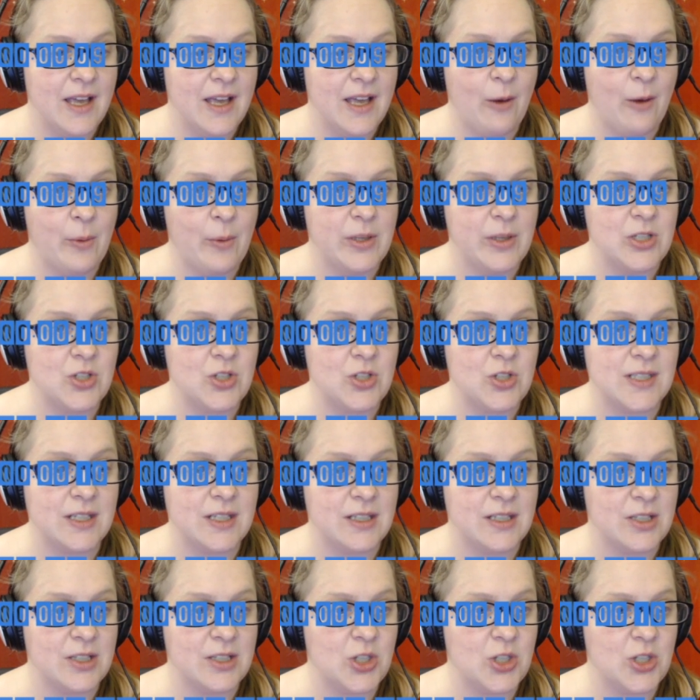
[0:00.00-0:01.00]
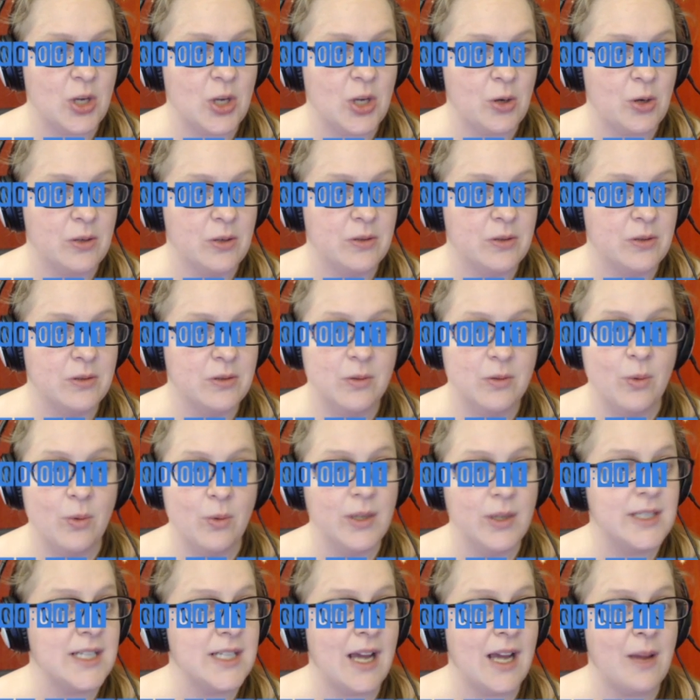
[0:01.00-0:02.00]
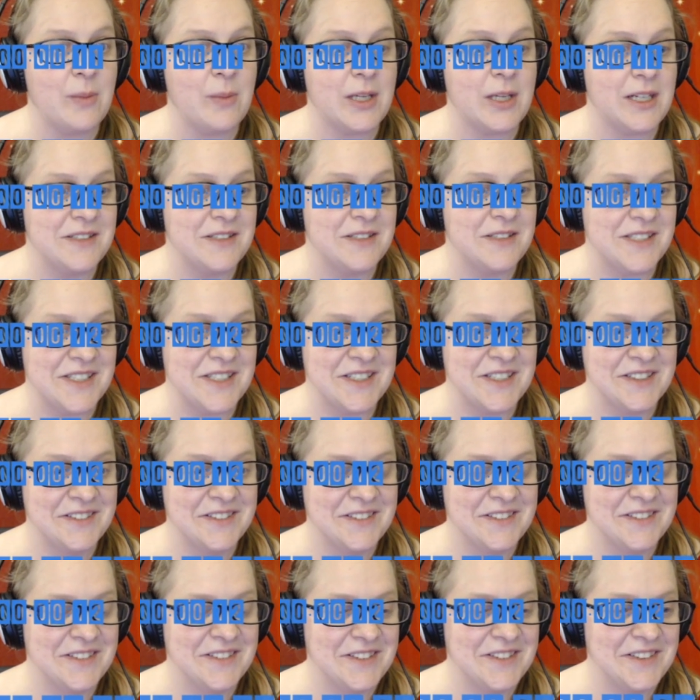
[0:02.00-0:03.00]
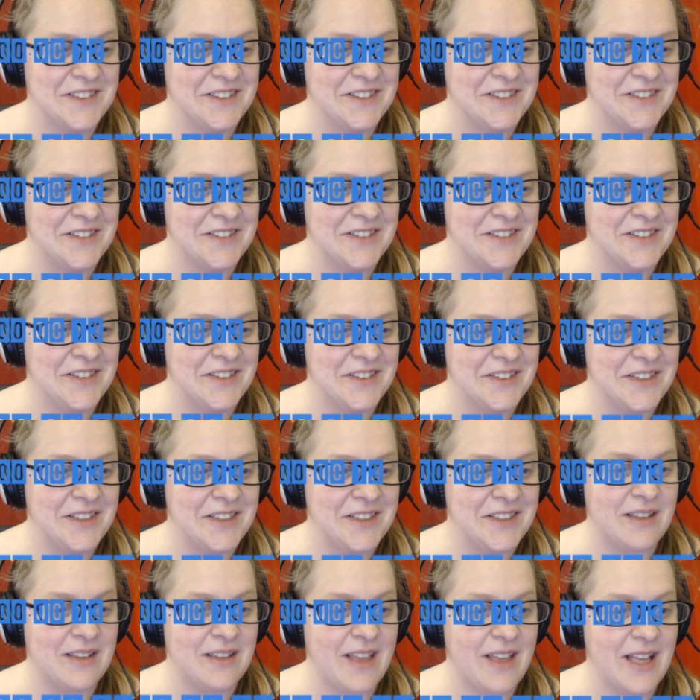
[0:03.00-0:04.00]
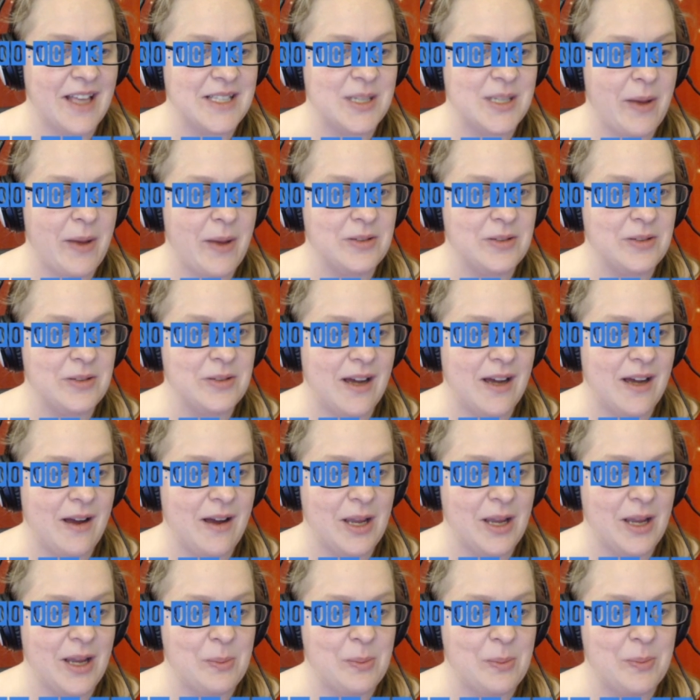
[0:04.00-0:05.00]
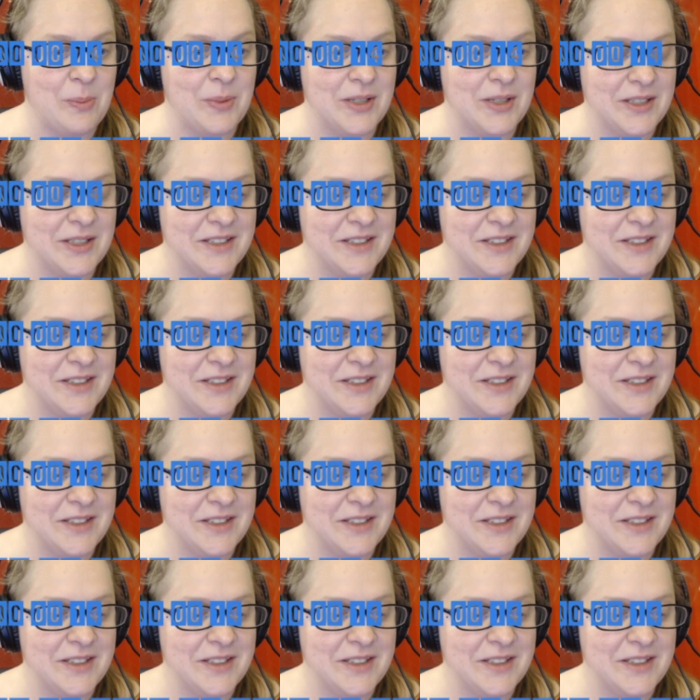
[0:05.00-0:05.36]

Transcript: And that one's just going to show you what time it is. So that's about time.